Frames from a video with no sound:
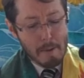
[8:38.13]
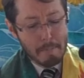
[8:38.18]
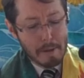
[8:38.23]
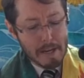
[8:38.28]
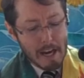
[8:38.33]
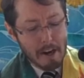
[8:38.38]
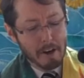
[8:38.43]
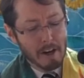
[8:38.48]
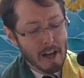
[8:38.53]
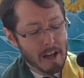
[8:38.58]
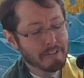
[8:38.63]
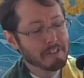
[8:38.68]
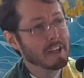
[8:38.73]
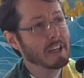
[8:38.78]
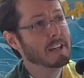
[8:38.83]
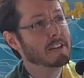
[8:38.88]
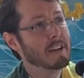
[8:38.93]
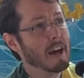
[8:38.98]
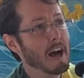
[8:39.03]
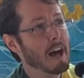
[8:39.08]
But
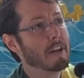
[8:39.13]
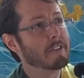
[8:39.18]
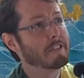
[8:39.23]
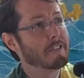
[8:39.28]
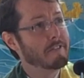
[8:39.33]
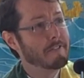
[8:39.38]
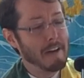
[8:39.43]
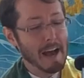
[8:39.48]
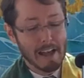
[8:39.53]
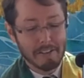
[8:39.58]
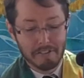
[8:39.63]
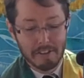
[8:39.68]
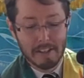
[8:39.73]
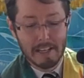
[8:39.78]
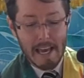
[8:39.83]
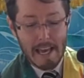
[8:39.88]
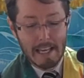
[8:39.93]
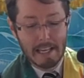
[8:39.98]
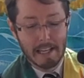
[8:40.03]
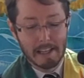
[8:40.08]
Aronofsky does
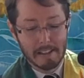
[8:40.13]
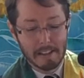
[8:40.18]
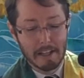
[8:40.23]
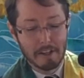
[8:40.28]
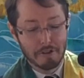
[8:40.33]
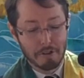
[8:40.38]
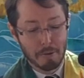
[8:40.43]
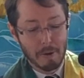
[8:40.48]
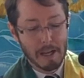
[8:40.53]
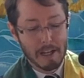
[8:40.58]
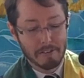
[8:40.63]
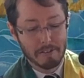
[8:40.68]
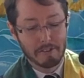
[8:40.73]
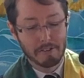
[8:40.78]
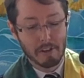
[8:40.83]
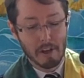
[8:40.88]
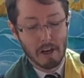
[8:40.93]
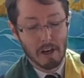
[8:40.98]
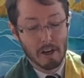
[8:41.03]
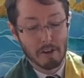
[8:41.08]
fascinatingly
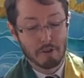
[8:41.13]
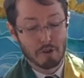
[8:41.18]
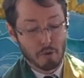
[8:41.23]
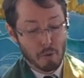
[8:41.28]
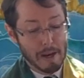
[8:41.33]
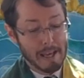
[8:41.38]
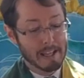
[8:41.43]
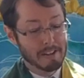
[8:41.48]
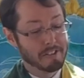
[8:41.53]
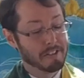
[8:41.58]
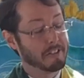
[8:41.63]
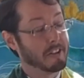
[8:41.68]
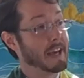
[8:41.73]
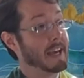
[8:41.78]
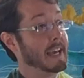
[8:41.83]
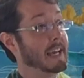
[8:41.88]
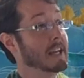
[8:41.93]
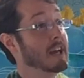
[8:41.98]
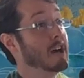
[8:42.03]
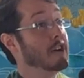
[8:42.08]
trans, uh,
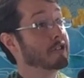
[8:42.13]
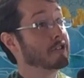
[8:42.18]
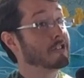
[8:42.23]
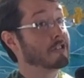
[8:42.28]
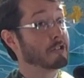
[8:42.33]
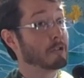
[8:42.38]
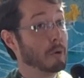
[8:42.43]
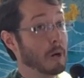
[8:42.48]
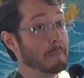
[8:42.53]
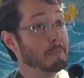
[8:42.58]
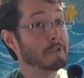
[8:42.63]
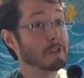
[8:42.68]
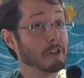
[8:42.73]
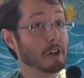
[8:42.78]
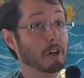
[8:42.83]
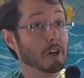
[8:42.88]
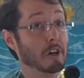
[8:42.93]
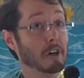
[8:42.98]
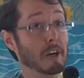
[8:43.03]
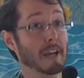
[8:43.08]
translate
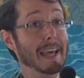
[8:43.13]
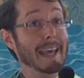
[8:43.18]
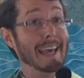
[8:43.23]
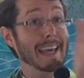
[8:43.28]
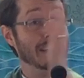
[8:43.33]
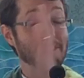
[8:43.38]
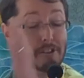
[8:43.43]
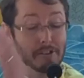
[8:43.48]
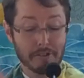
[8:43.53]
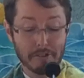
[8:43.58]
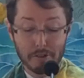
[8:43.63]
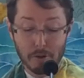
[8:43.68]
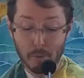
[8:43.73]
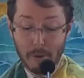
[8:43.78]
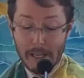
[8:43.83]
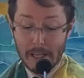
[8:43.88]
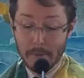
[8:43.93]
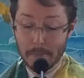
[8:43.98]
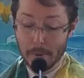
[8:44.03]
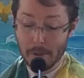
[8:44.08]
scripture into
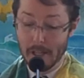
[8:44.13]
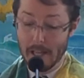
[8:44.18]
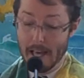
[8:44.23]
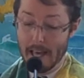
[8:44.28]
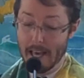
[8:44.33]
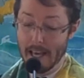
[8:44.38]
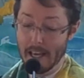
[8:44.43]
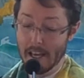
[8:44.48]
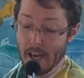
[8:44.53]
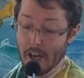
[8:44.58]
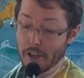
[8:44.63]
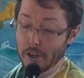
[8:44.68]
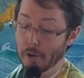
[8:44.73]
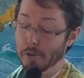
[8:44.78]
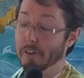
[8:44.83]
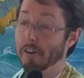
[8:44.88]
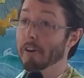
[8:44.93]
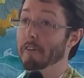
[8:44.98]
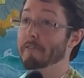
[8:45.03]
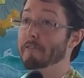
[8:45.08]
screenplay
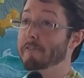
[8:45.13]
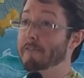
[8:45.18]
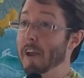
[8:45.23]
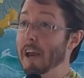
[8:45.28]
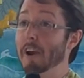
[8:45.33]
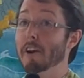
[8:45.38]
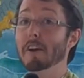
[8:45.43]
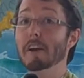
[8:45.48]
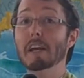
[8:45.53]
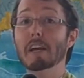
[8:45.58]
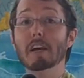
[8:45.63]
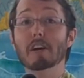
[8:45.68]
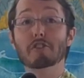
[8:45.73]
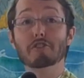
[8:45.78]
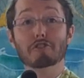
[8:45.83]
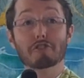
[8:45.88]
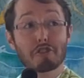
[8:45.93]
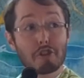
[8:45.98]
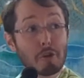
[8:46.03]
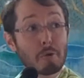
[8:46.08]
using a very
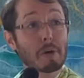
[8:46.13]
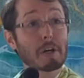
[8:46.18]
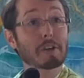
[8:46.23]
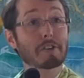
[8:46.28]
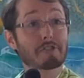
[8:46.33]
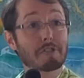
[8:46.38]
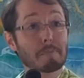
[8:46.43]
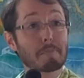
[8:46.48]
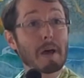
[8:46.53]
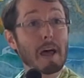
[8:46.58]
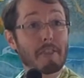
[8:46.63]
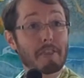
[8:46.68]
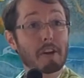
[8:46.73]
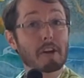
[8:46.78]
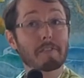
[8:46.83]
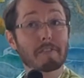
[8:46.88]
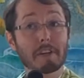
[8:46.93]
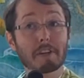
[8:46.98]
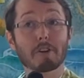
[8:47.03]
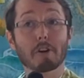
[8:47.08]
Jewish
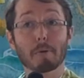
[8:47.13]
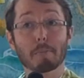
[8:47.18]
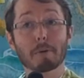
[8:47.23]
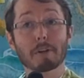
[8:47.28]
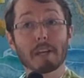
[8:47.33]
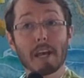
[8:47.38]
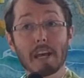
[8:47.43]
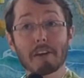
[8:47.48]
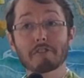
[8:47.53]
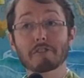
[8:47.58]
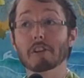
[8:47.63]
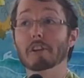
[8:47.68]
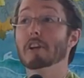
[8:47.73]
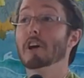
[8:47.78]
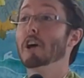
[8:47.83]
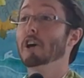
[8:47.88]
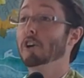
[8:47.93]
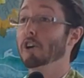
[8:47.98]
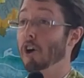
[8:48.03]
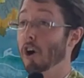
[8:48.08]
method of interpretation
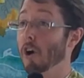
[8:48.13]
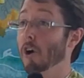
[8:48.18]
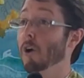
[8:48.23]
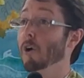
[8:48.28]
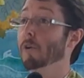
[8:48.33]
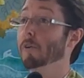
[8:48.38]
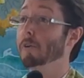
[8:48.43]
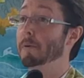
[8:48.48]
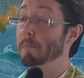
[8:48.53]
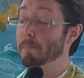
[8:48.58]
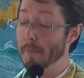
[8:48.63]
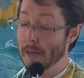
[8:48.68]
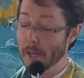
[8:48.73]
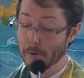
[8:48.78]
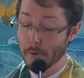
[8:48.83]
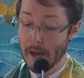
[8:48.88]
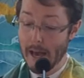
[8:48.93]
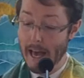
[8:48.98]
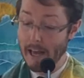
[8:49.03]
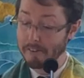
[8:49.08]
called
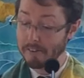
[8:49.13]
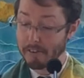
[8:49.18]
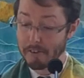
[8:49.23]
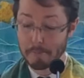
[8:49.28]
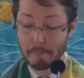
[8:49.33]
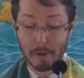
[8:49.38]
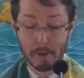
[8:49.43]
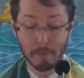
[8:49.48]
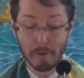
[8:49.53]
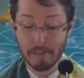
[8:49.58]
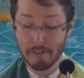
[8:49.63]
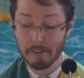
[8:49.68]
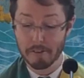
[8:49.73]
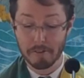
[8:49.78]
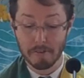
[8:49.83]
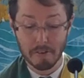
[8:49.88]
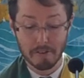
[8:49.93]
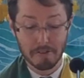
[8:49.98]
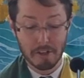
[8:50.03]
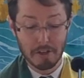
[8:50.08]
midrash. It's been with us
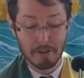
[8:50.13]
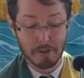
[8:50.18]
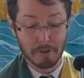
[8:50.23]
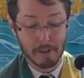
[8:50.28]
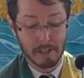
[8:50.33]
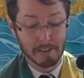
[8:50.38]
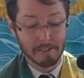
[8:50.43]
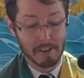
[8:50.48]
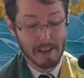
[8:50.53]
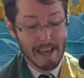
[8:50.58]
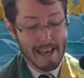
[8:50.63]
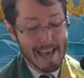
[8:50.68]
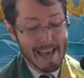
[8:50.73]
for centuries.